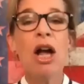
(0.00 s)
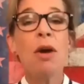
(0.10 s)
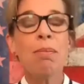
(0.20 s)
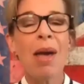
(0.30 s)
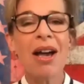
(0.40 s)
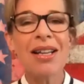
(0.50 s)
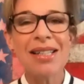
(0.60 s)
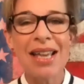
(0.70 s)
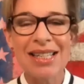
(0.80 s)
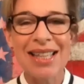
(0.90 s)
May I
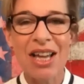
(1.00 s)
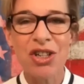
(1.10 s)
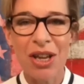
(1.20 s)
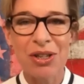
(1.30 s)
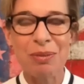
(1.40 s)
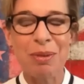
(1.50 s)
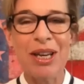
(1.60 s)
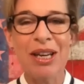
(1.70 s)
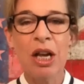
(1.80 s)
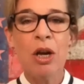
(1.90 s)
say to that
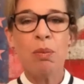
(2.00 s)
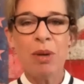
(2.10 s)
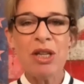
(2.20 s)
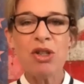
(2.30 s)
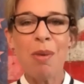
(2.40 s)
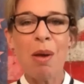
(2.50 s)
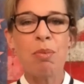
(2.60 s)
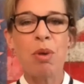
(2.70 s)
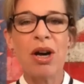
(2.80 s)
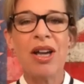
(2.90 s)
gentleman, please
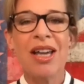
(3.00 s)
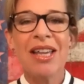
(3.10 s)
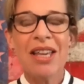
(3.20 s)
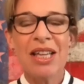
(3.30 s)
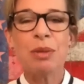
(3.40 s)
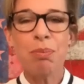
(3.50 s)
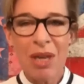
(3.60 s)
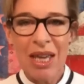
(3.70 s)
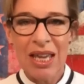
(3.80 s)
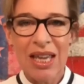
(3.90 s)
remember, it's
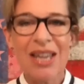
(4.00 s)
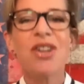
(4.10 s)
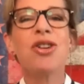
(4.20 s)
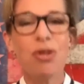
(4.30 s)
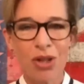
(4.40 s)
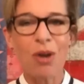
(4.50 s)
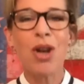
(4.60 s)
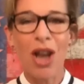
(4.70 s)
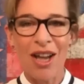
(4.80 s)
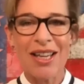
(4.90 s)
me you don't
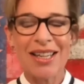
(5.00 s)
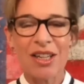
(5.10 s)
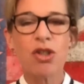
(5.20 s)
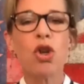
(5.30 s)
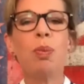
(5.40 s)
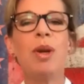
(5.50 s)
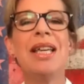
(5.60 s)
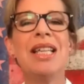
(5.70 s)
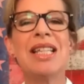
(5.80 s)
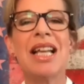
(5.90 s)
like. So
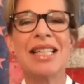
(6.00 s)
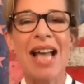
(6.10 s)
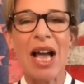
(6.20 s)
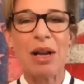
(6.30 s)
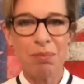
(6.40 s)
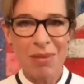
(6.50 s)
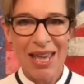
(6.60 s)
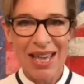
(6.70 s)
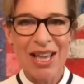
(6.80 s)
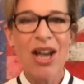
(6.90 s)
please attack
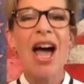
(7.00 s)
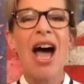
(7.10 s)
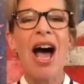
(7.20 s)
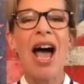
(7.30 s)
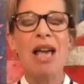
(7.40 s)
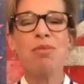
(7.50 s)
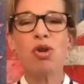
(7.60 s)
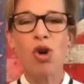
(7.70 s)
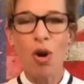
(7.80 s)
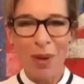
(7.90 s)
me, aim
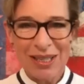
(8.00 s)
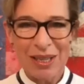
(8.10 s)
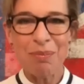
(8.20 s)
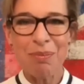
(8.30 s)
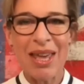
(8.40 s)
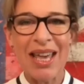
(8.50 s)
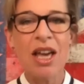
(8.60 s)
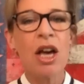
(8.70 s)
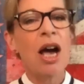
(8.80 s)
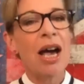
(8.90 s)
your comments at
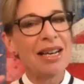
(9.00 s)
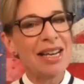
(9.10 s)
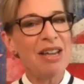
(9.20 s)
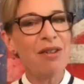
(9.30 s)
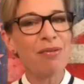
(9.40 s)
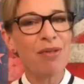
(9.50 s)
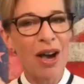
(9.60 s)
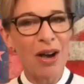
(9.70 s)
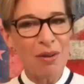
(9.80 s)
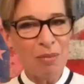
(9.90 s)
me, and leave
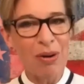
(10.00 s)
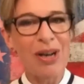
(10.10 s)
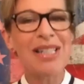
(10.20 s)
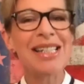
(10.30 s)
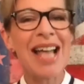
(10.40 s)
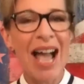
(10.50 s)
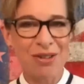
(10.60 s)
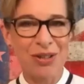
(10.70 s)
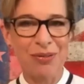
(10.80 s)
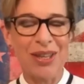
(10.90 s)
Maurice
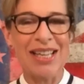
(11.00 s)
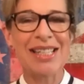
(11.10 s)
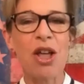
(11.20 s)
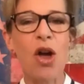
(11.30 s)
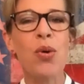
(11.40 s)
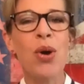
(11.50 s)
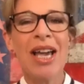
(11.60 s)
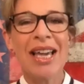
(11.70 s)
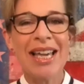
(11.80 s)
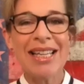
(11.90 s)
out of this. So
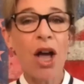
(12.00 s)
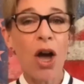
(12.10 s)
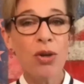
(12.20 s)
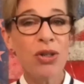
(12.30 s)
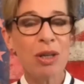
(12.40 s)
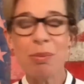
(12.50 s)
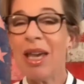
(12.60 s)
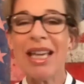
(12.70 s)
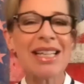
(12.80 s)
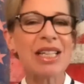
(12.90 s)
he's hosted me.
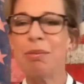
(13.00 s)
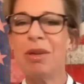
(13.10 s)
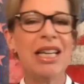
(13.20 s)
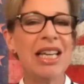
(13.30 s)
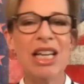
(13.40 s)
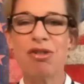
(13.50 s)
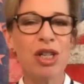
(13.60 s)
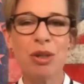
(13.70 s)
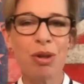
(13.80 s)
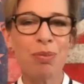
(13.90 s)
It doesn't mean he
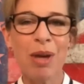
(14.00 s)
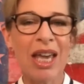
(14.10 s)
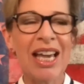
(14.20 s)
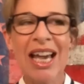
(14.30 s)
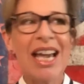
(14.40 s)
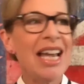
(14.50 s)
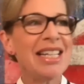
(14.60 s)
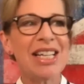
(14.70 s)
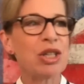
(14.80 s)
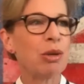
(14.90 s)
agrees with me.
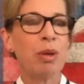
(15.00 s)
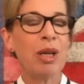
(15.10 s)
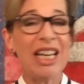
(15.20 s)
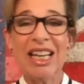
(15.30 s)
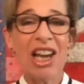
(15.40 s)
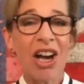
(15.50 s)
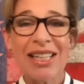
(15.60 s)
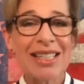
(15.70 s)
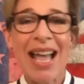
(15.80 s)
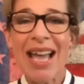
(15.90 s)
It doesn't mean he
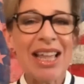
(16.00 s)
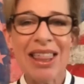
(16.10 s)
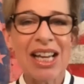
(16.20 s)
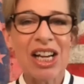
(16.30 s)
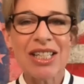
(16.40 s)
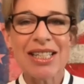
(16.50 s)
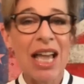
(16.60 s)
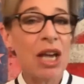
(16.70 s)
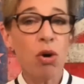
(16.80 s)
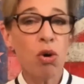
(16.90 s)
likes anything I
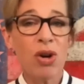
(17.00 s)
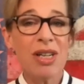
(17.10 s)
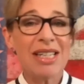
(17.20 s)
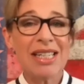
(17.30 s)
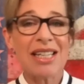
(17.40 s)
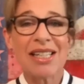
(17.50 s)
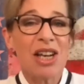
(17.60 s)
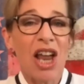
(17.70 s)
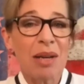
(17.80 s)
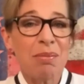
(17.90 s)
say, or indeed
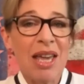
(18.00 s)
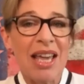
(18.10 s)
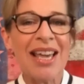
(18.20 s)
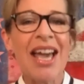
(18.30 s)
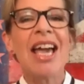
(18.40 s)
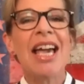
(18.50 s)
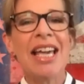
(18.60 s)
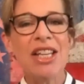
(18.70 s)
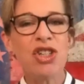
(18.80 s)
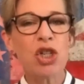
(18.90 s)
doesn't like me.
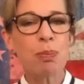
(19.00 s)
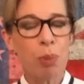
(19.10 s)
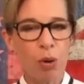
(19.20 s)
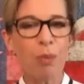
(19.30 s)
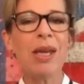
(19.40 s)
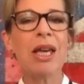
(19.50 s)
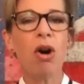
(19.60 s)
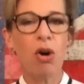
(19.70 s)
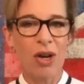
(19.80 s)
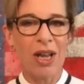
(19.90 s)
He's just put me
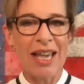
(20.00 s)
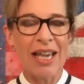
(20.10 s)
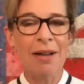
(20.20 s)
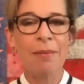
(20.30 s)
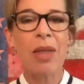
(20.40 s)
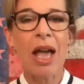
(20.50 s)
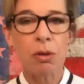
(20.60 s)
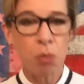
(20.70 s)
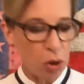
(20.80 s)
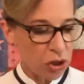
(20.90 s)
on here.
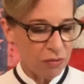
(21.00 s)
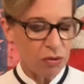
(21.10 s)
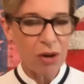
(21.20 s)
And what you've got